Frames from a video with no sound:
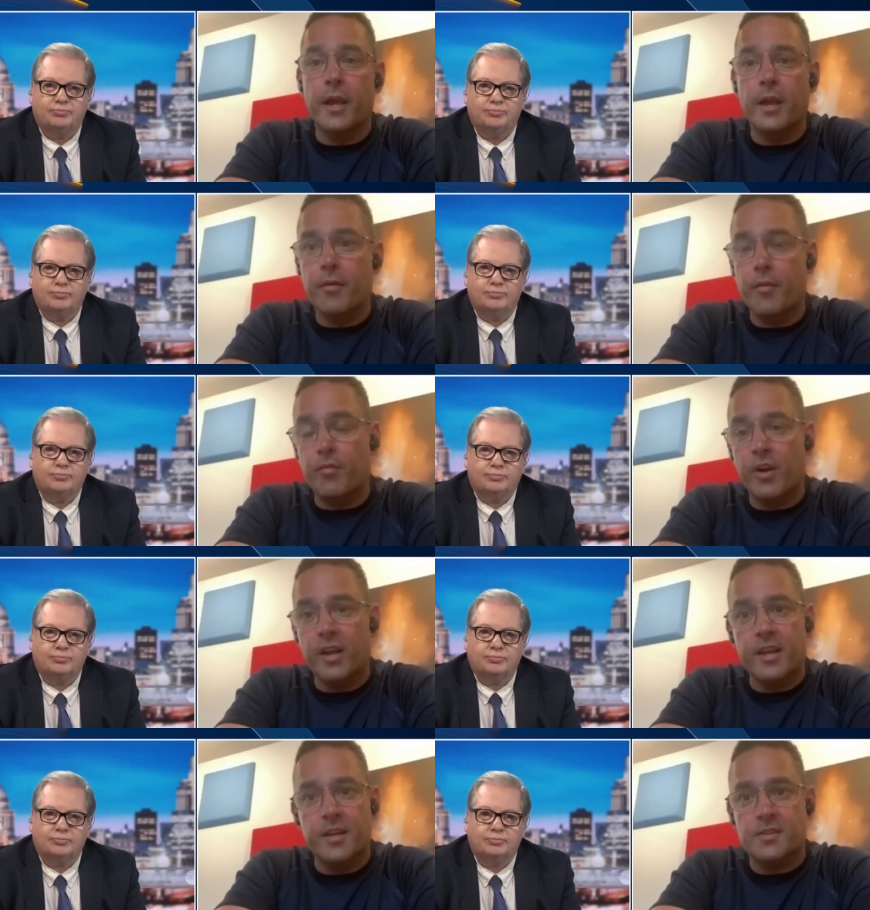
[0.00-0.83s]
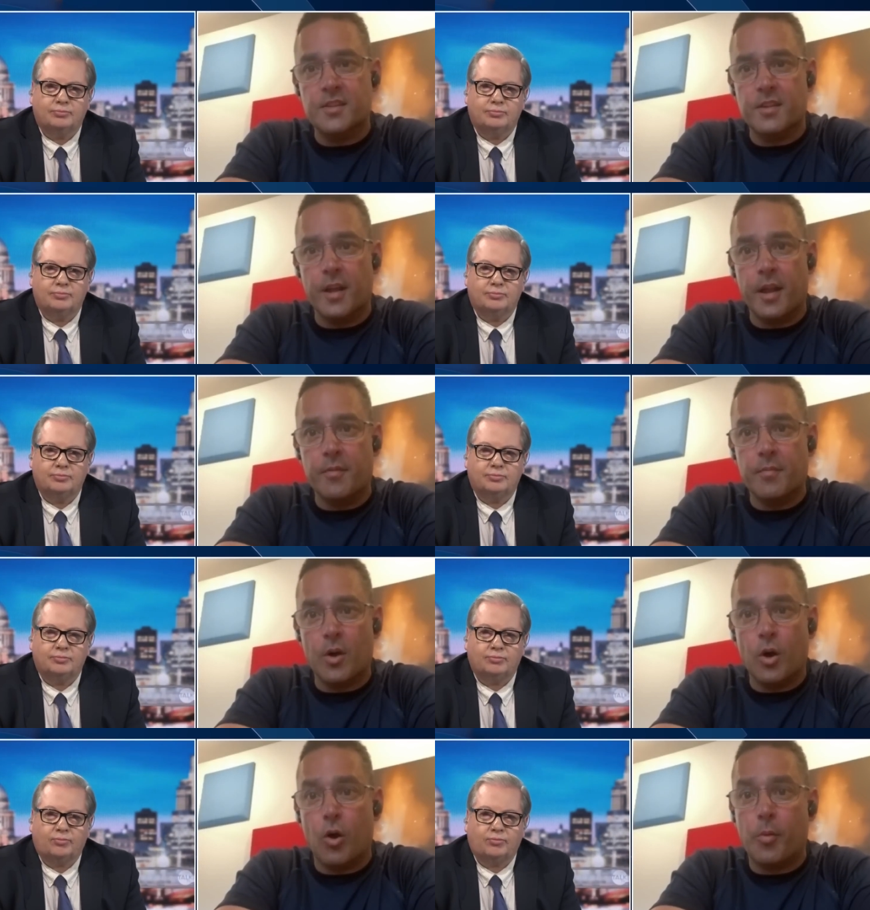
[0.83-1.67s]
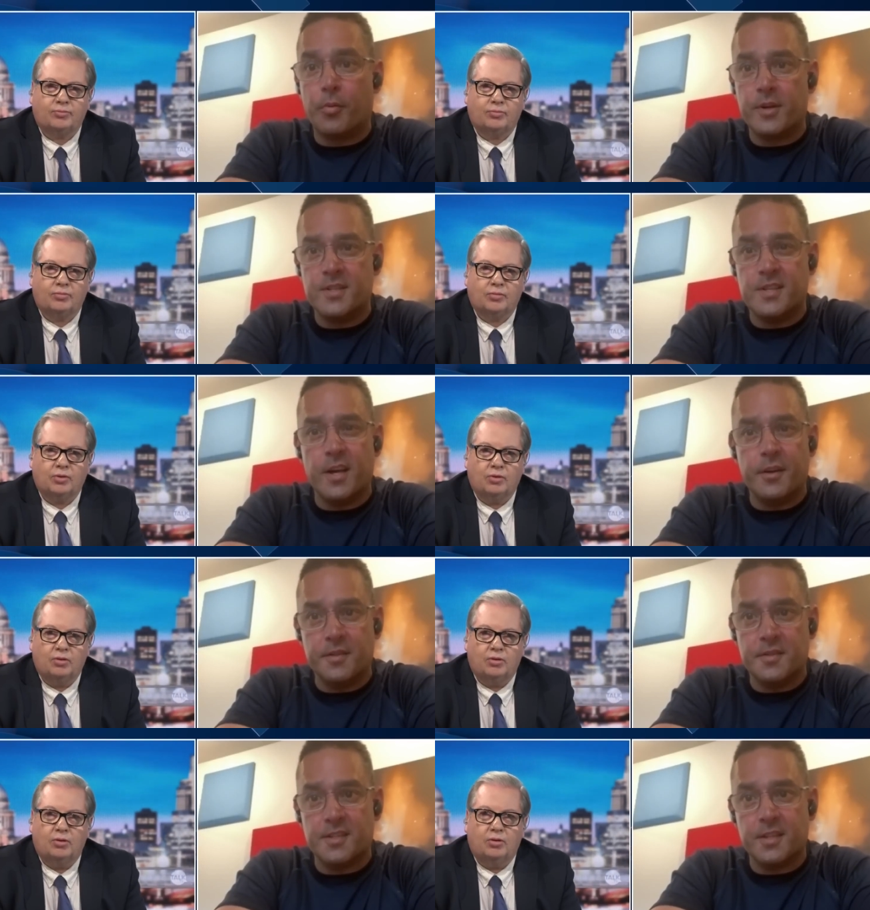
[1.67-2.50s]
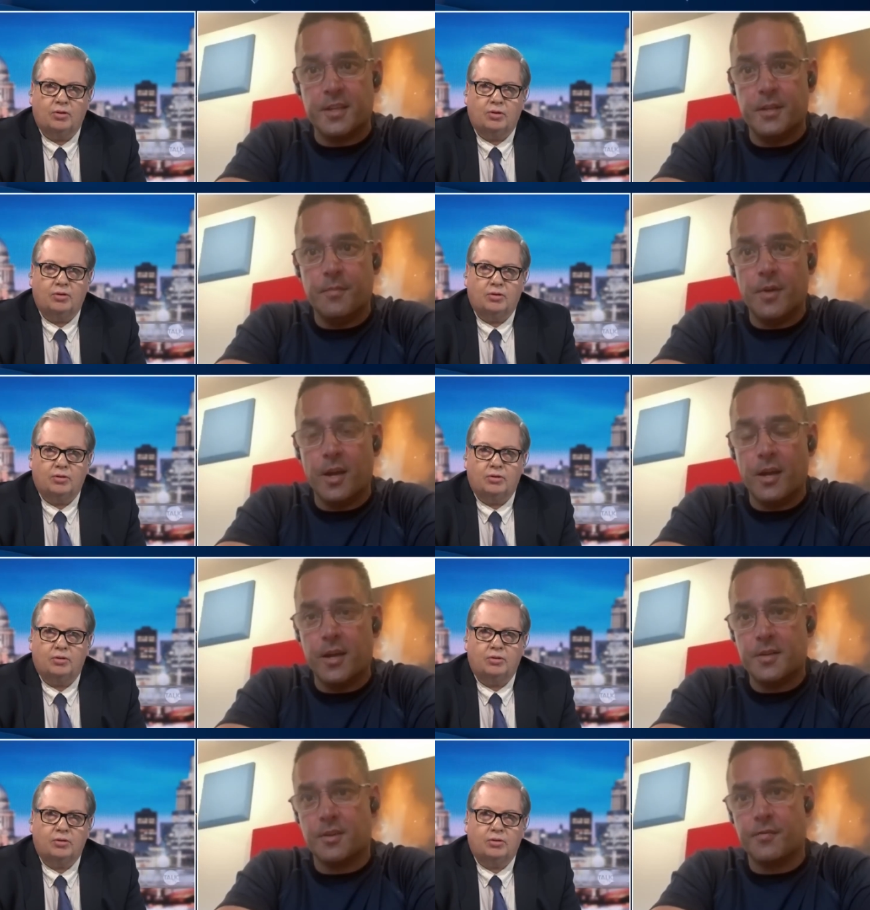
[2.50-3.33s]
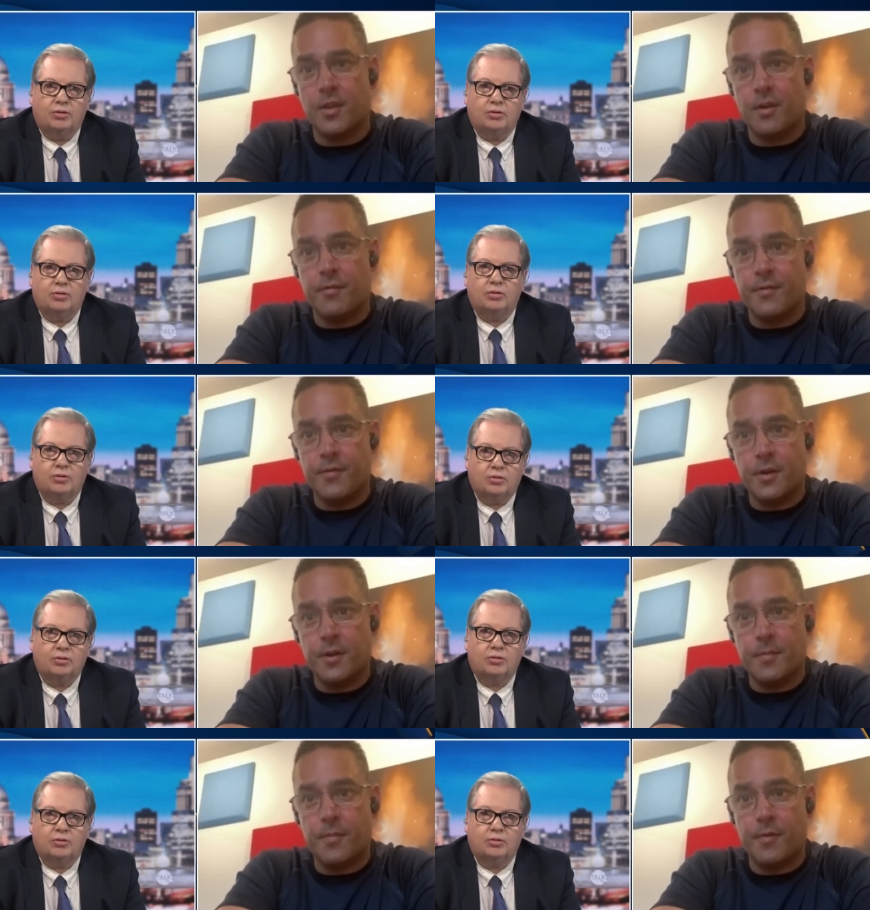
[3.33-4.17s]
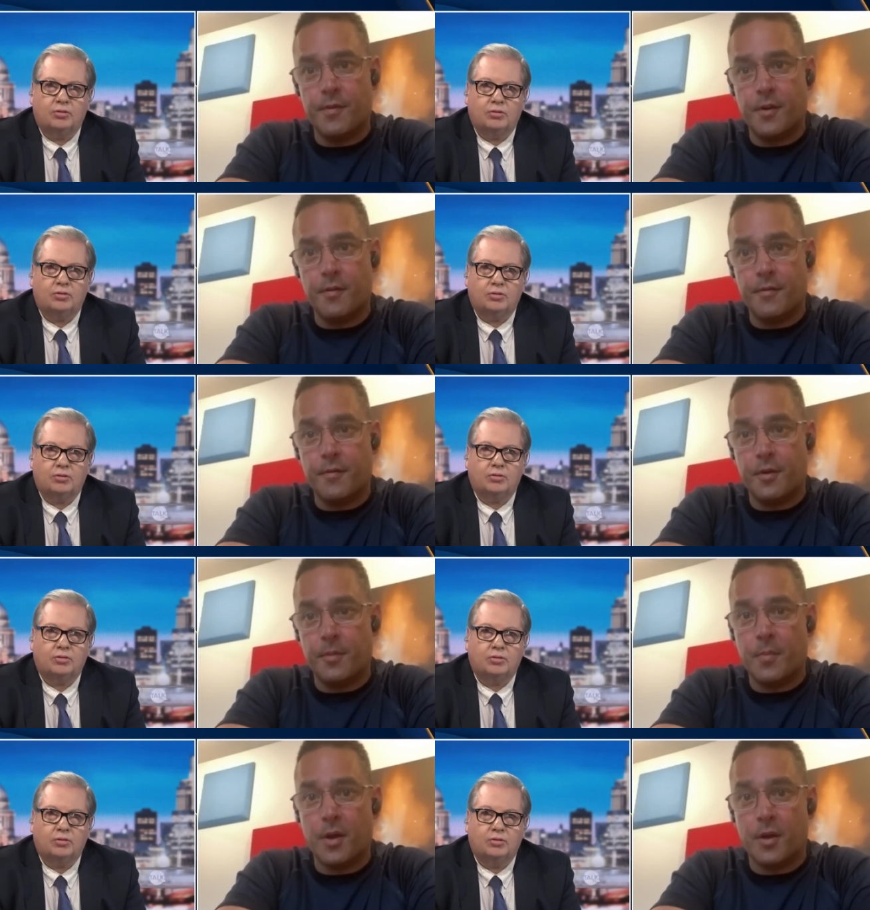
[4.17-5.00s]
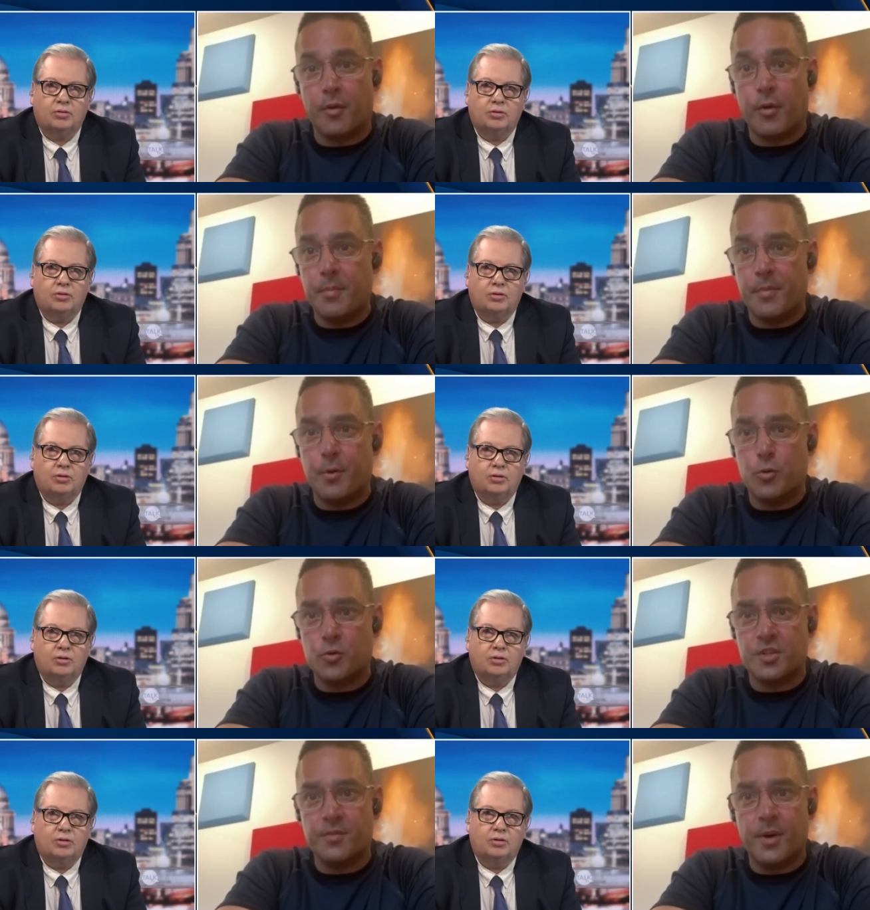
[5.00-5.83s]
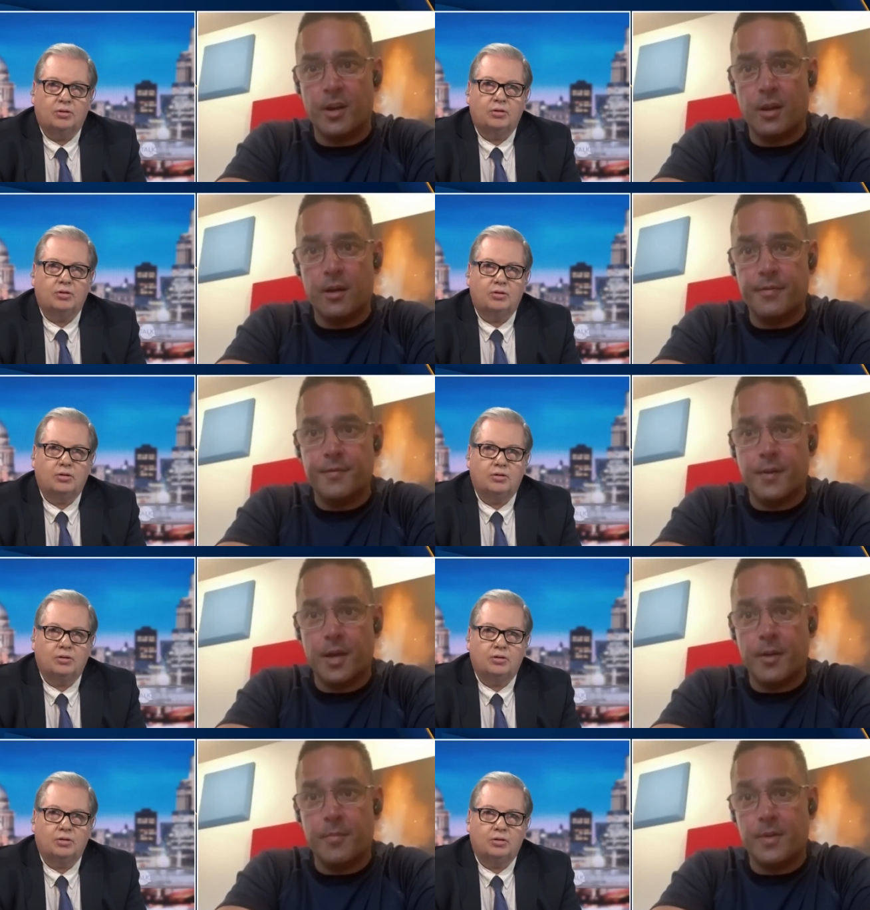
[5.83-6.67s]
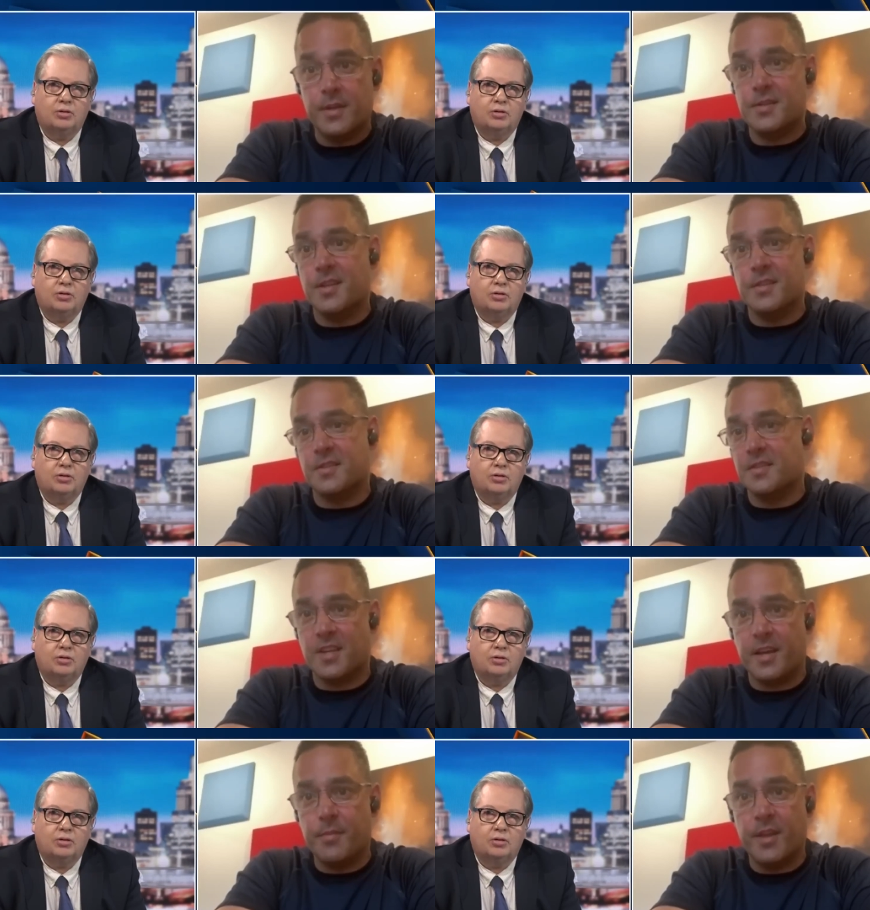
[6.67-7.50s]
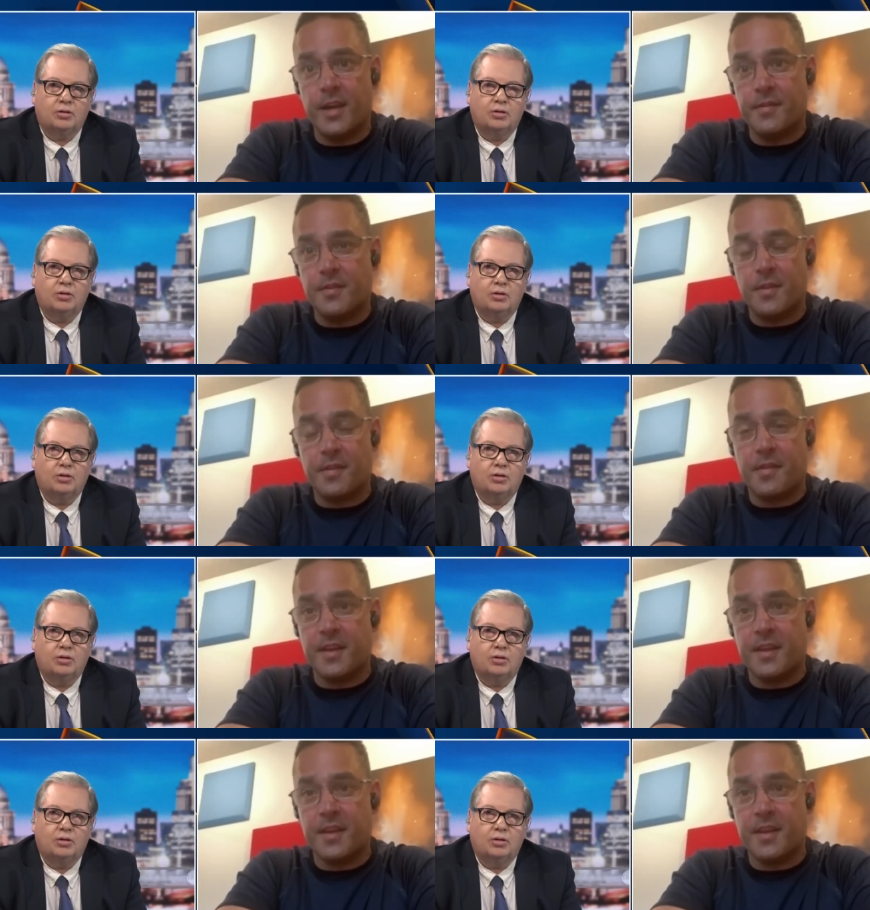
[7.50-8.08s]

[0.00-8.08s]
Speaker 1: It, it really is, and, and, uh, operating under the sea, uh, as I've done for, for, for a great proportion of my life, um, is is the same there.